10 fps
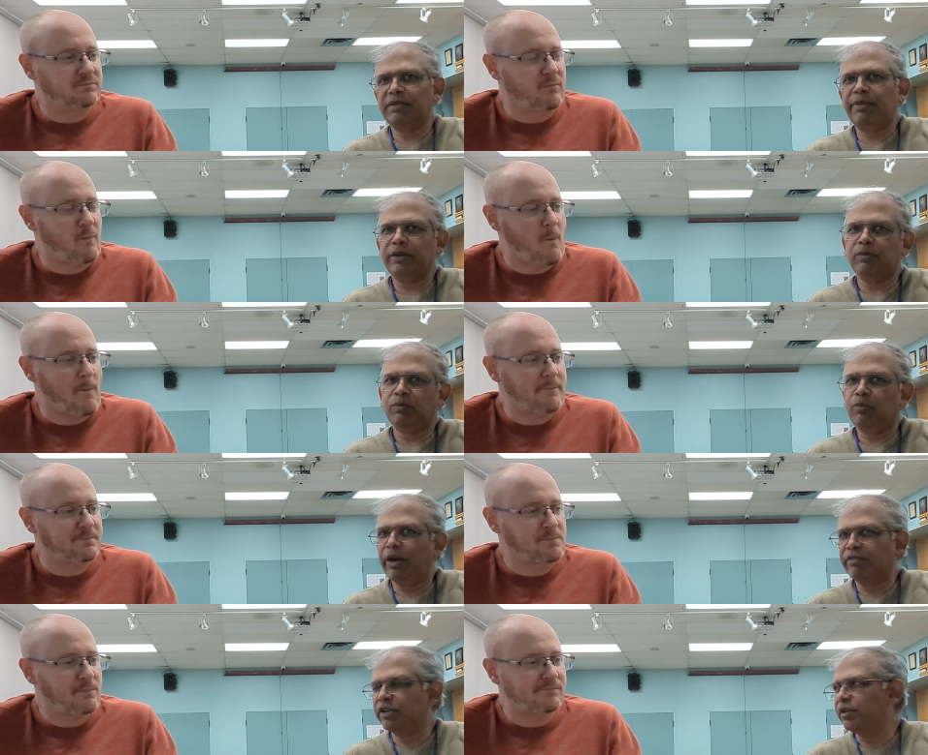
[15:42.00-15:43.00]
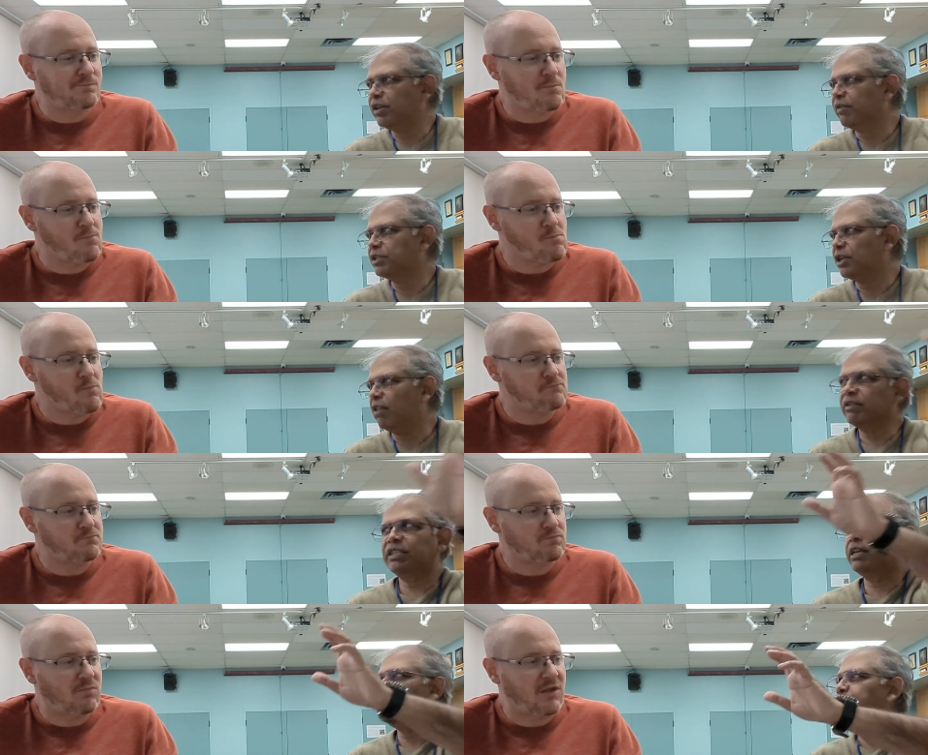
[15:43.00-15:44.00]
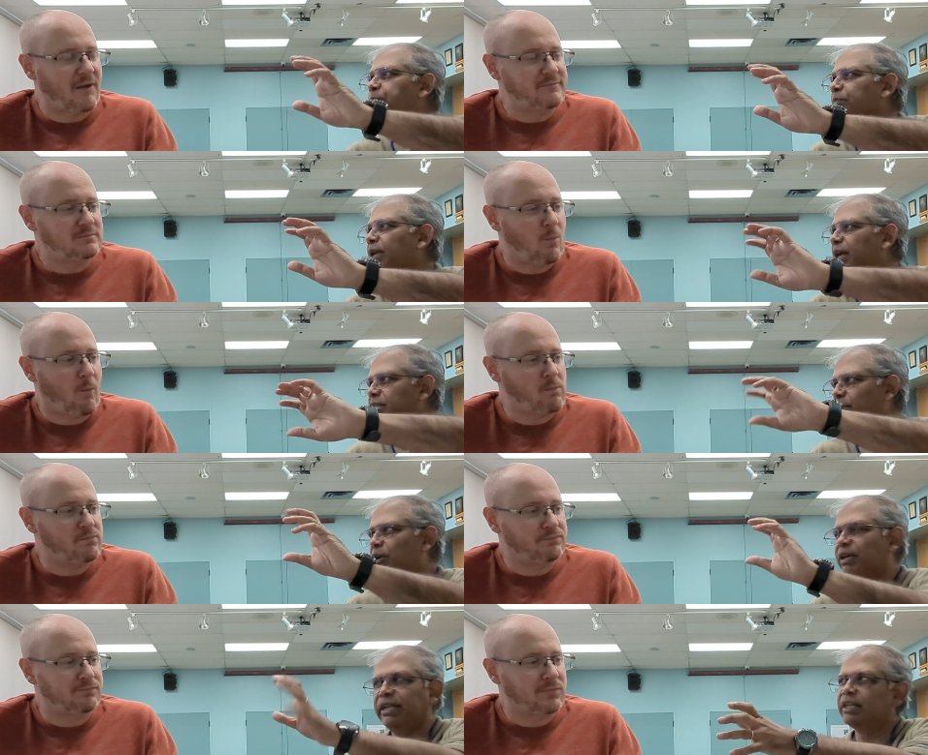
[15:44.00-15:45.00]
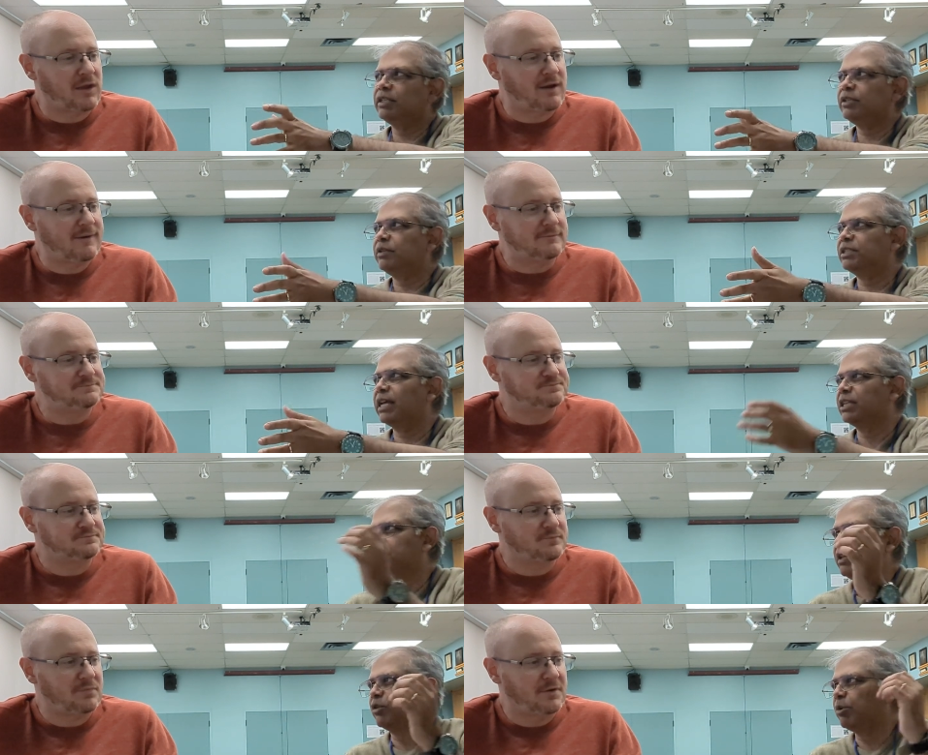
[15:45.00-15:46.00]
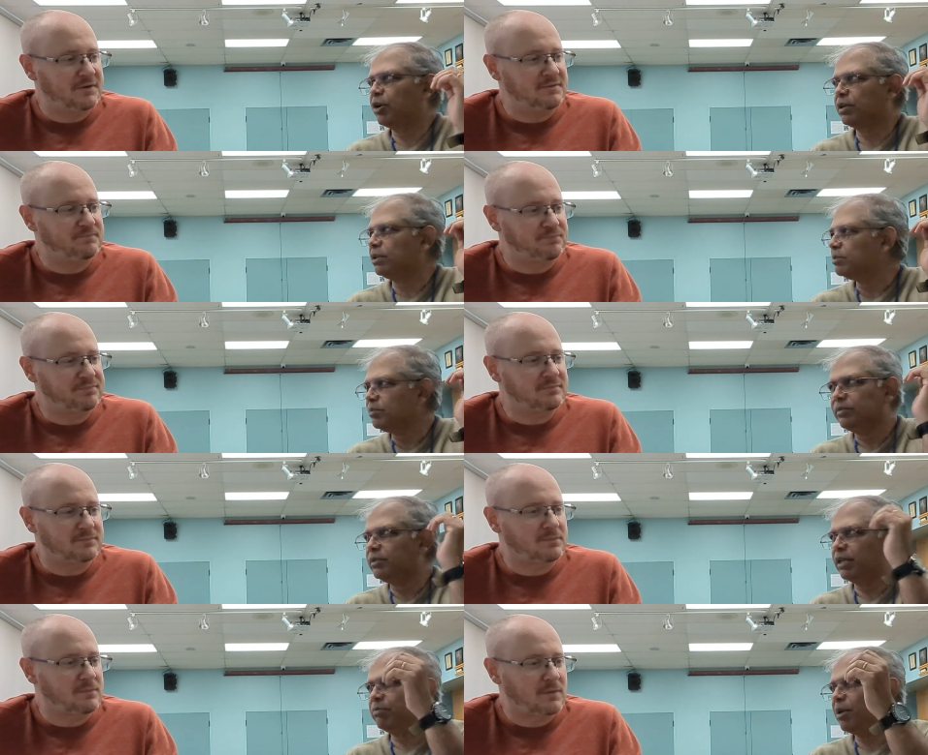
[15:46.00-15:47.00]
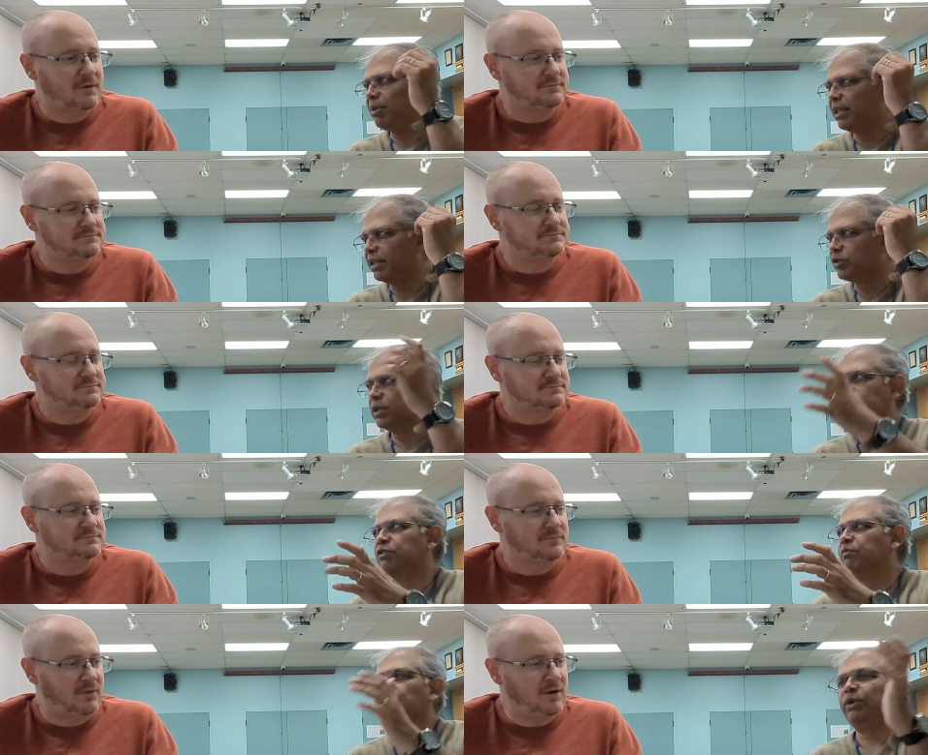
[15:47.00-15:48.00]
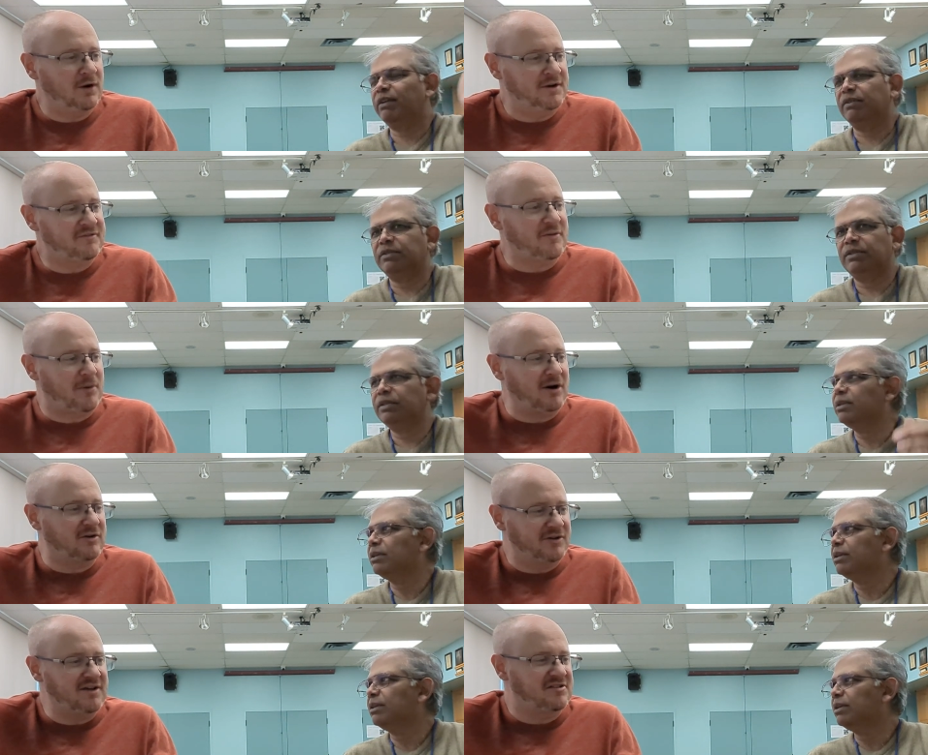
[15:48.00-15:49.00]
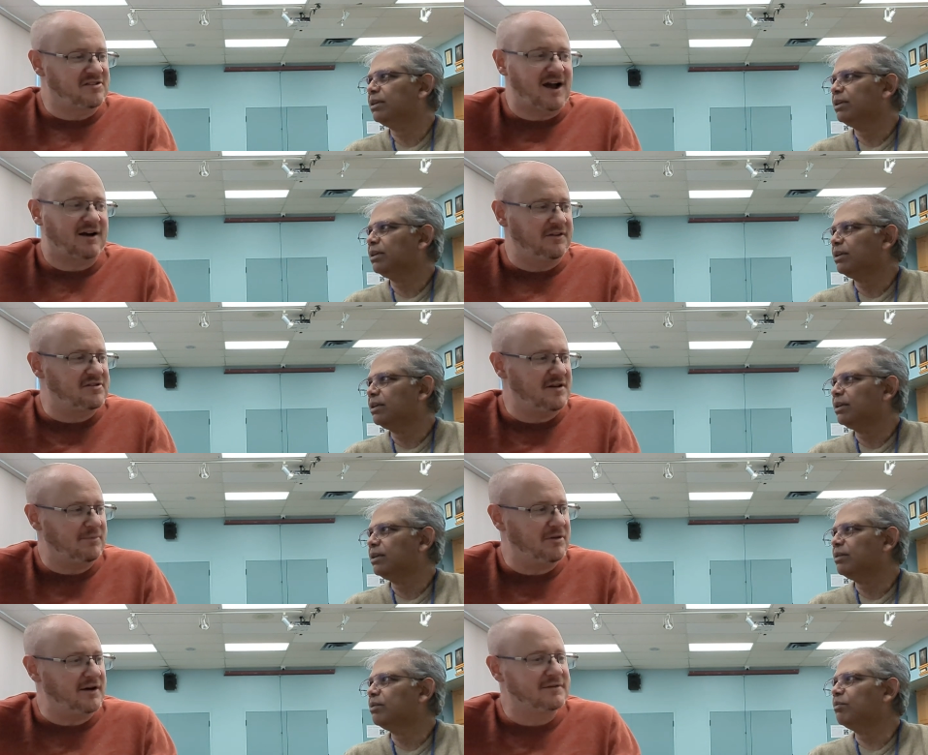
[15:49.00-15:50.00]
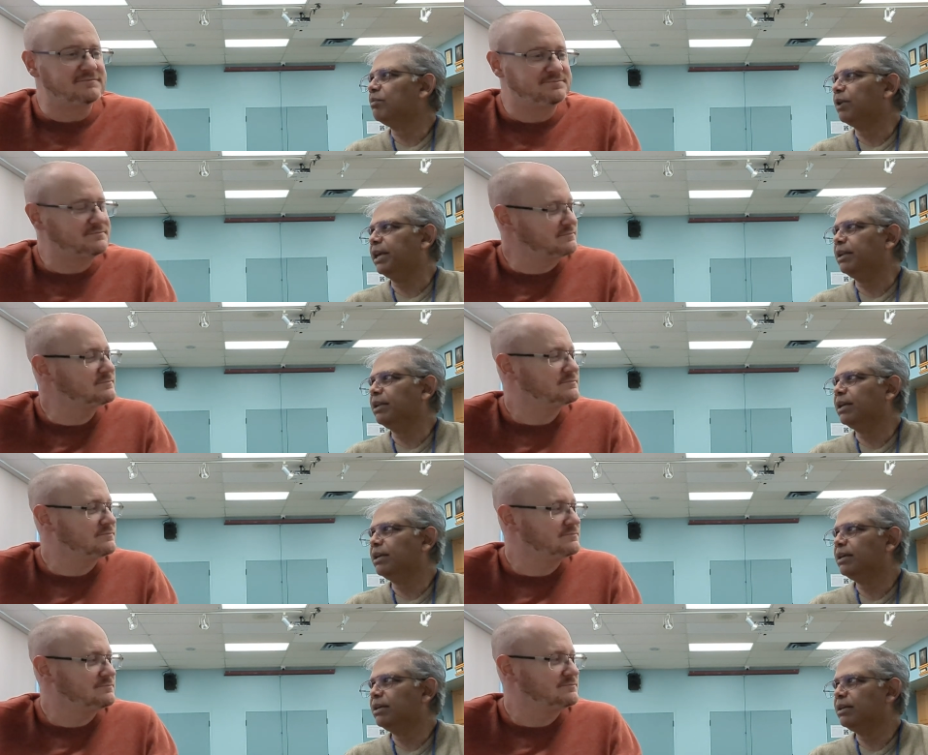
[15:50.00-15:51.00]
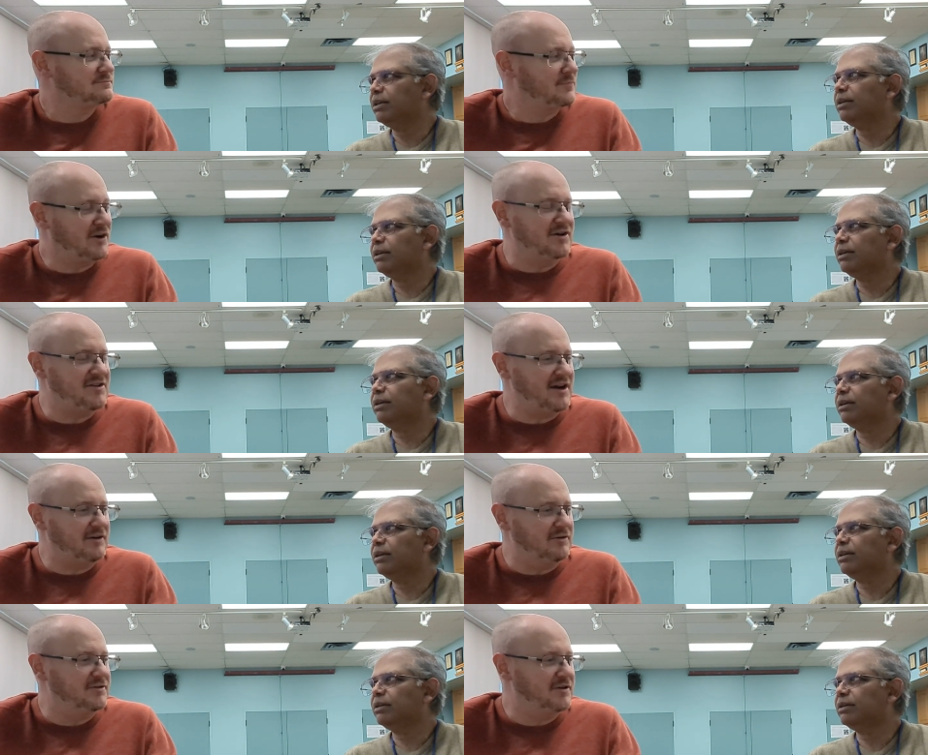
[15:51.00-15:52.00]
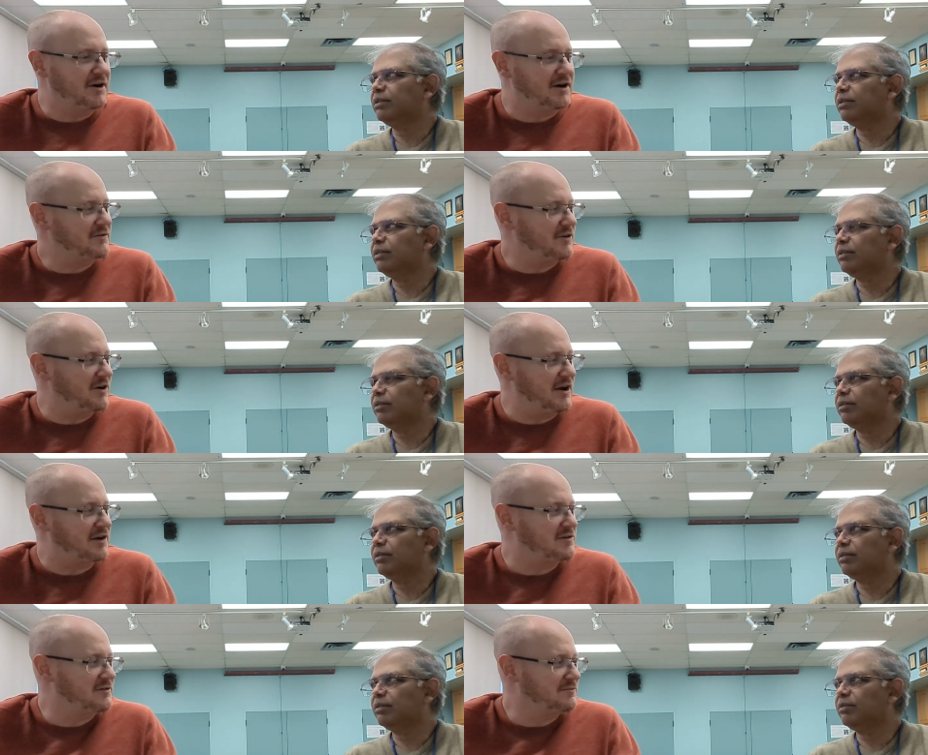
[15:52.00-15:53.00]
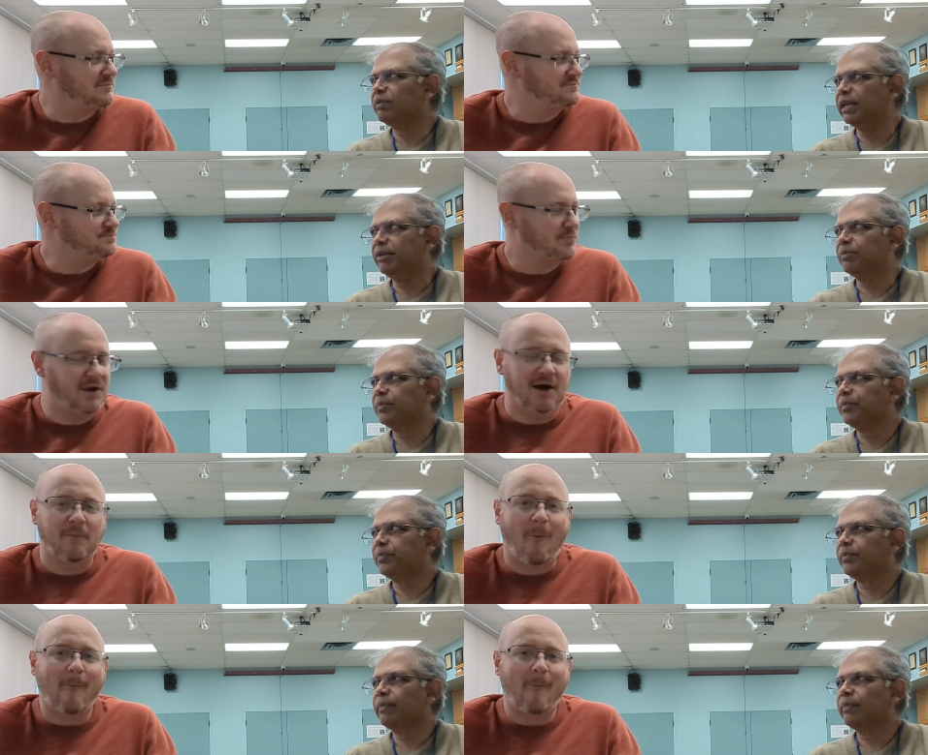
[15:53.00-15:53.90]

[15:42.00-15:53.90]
Speaker 1: something way over here in the universe, and all of a sudden it's somehow connected to the status of another particle that may be like trillions of.
Speaker 2: No, a different particle does exactly the same thing. Right. They're entangled. They're they're linked. Right. Yeah.